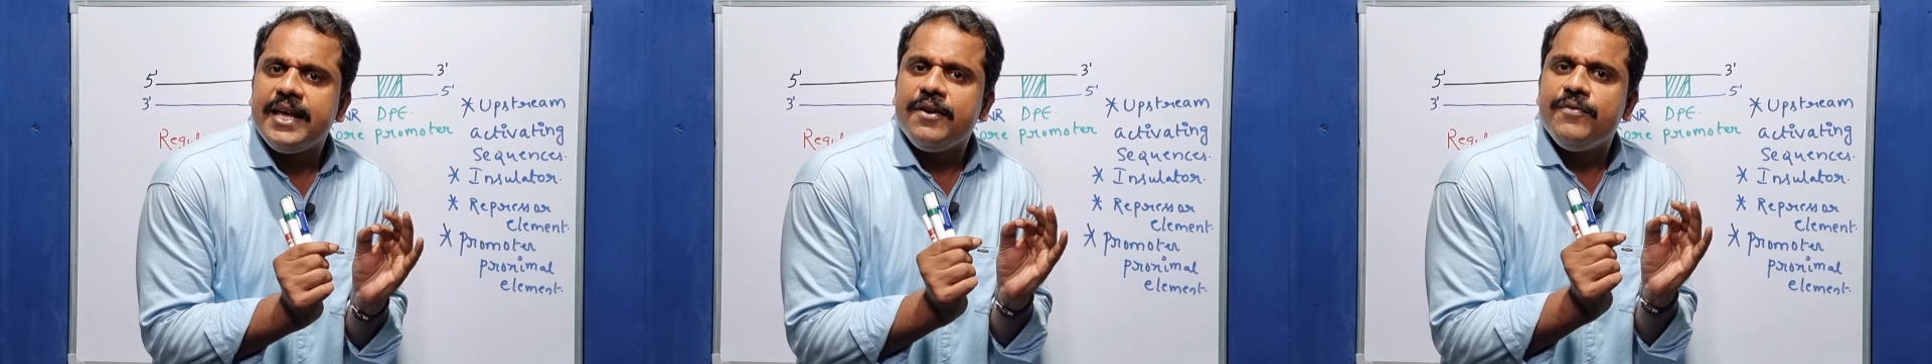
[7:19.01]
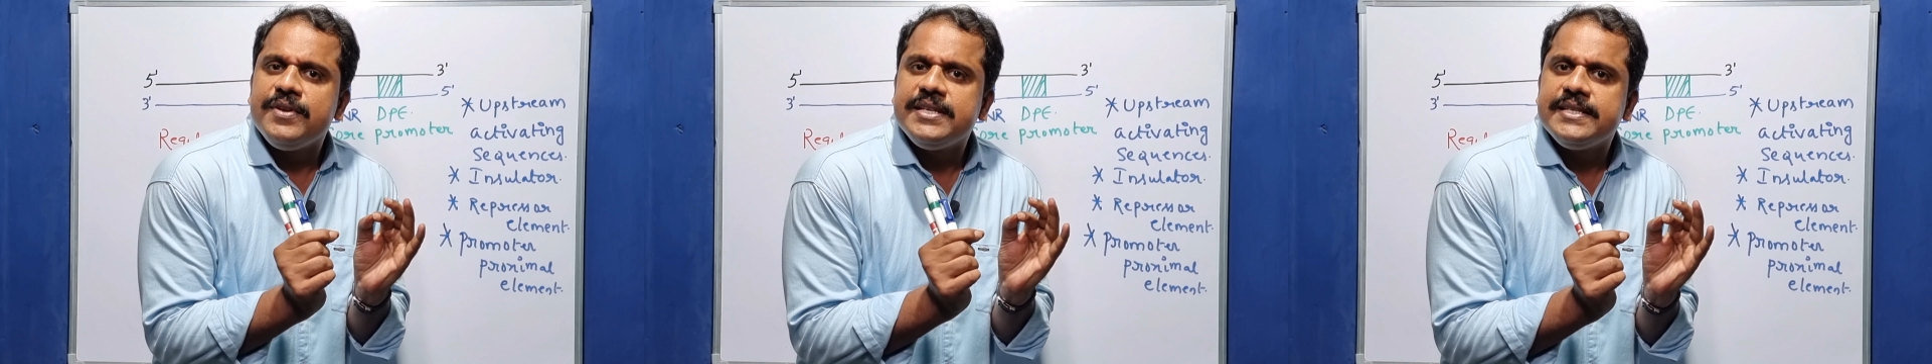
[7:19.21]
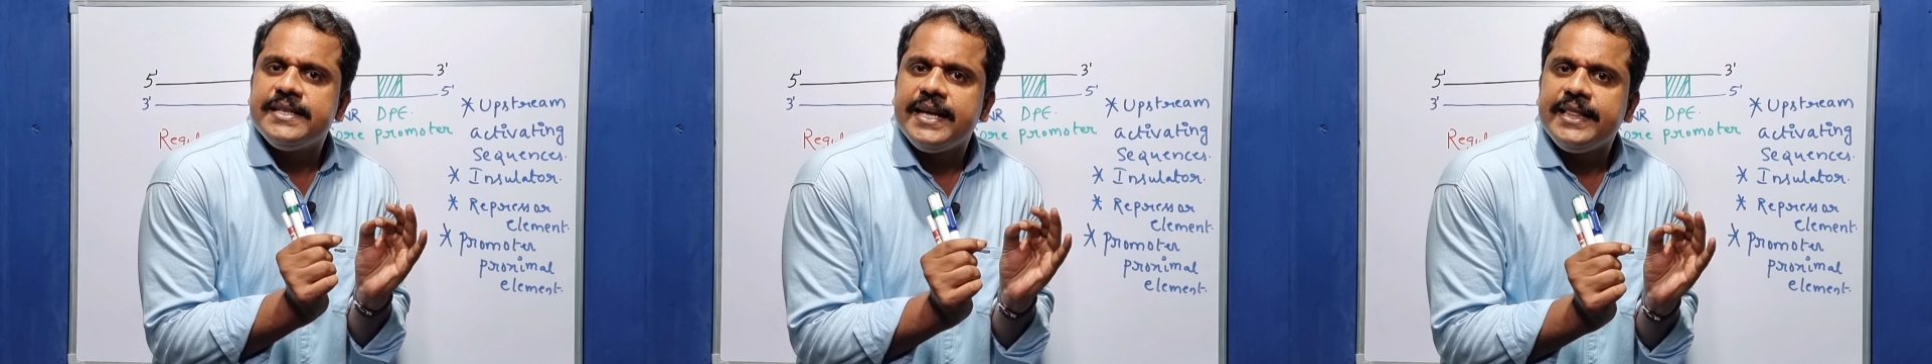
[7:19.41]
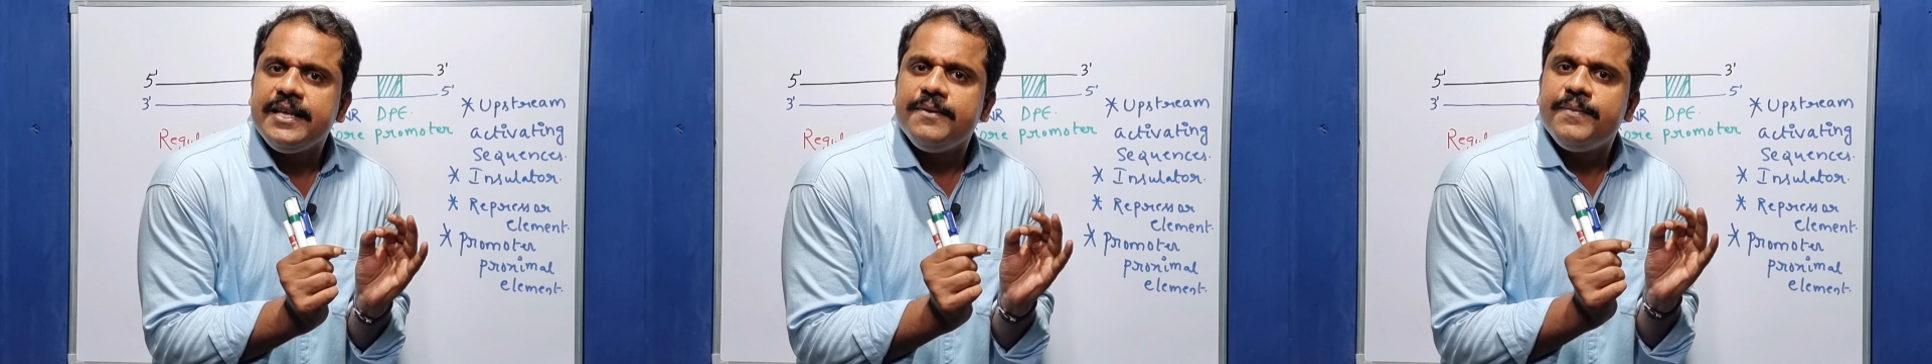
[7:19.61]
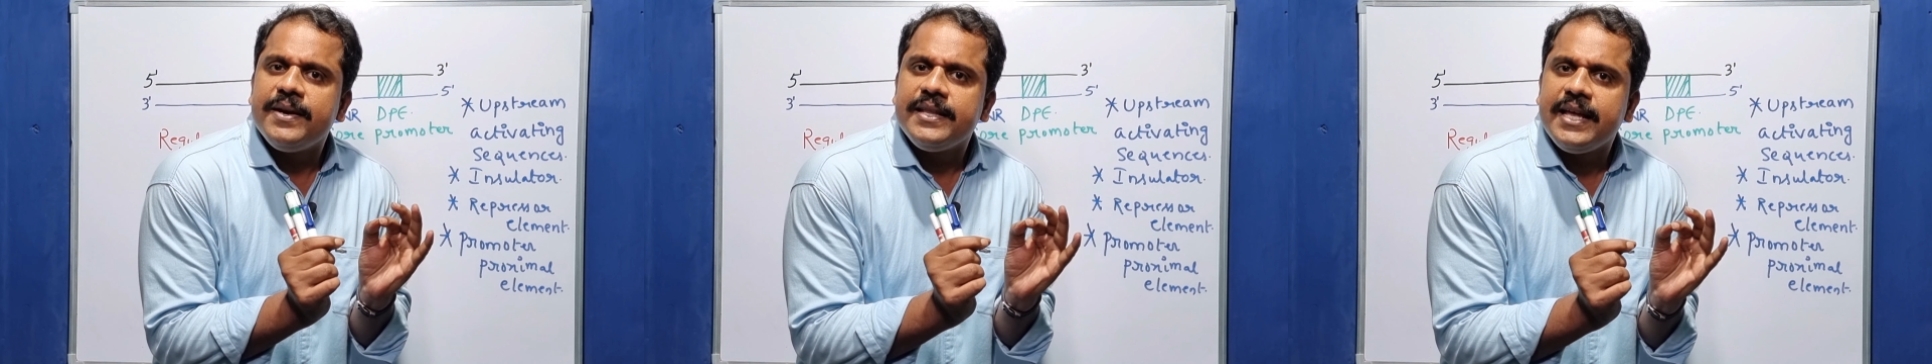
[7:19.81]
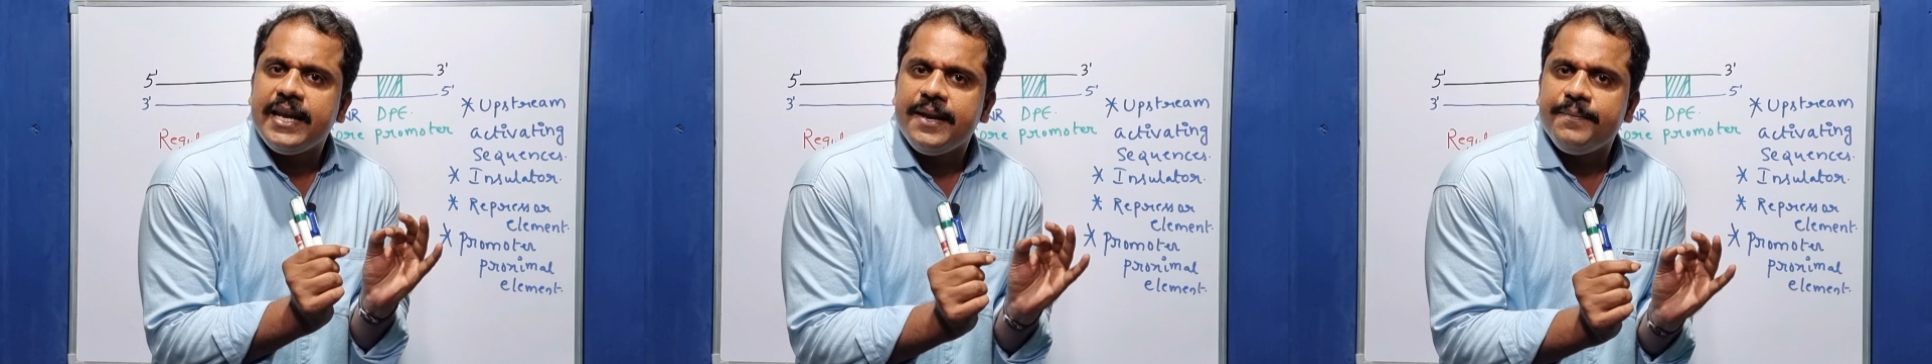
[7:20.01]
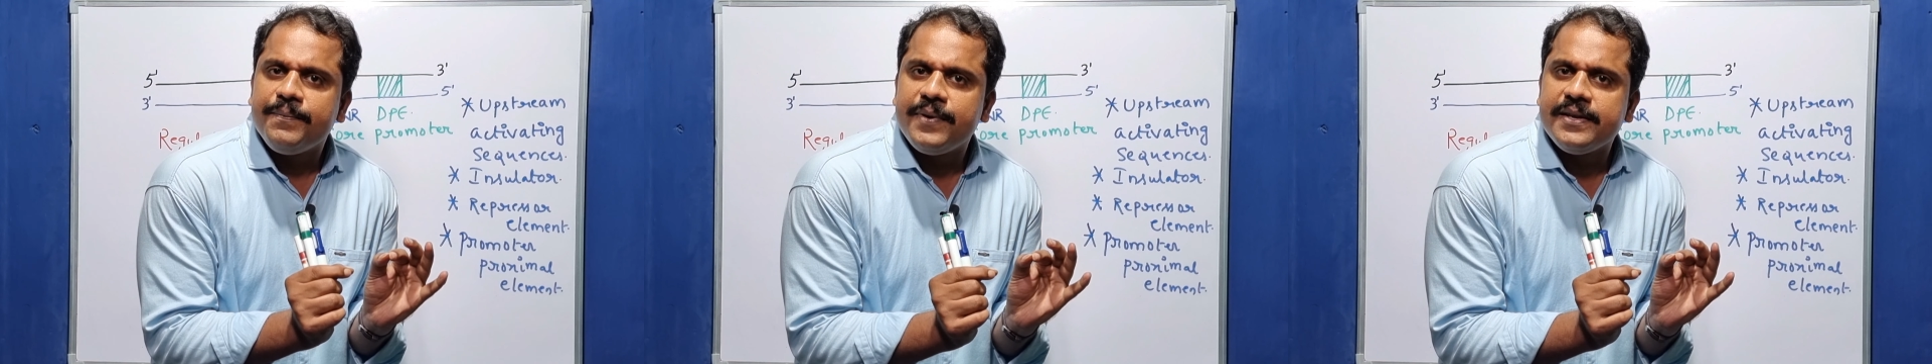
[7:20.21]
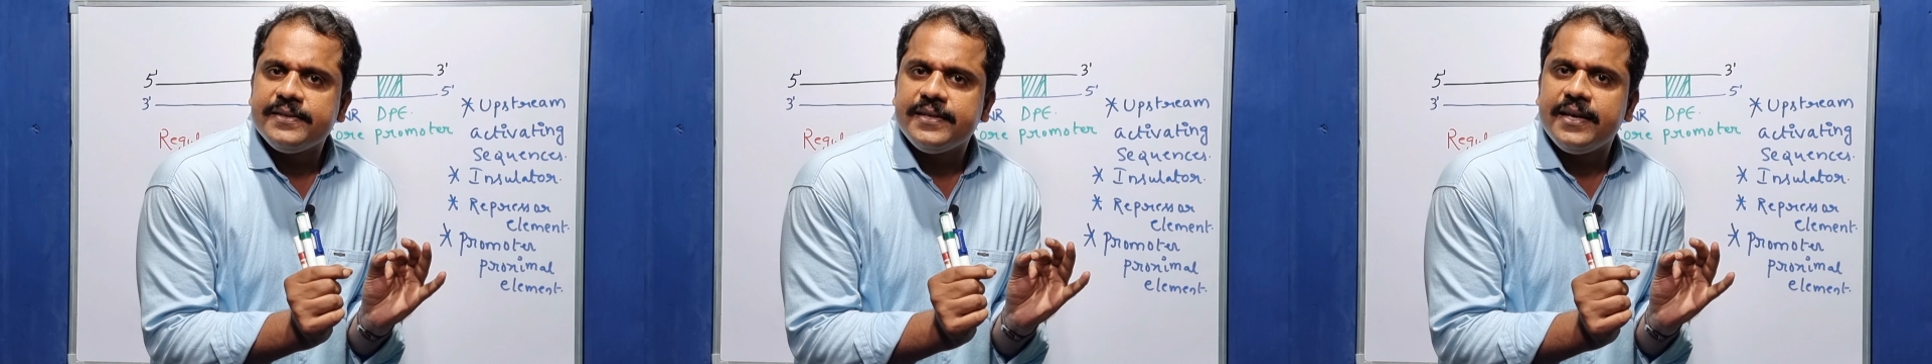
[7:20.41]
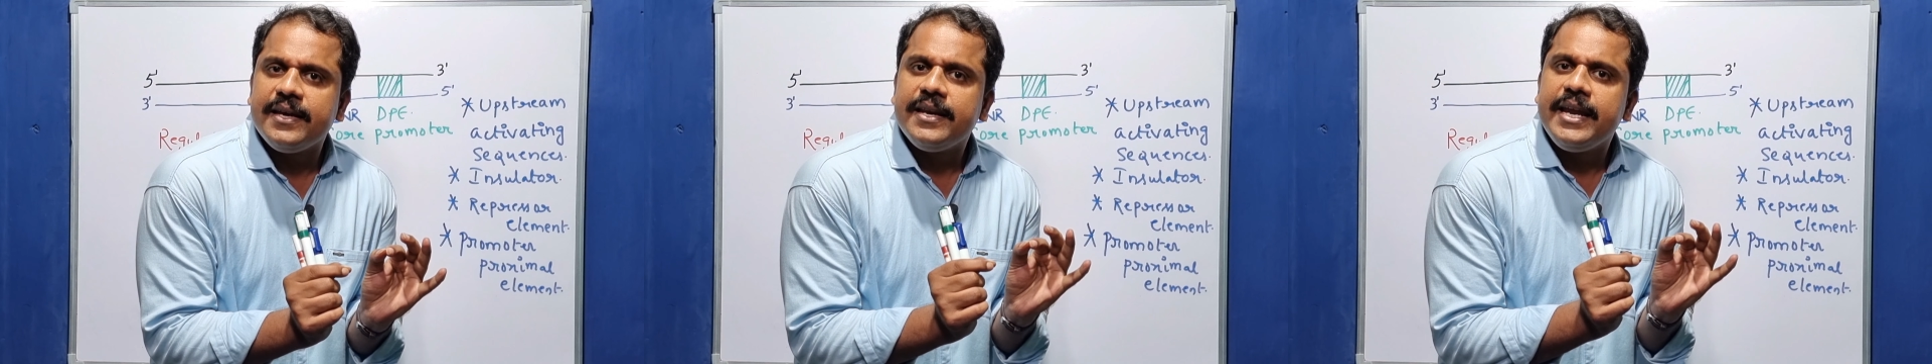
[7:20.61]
which is nothing but the repressor,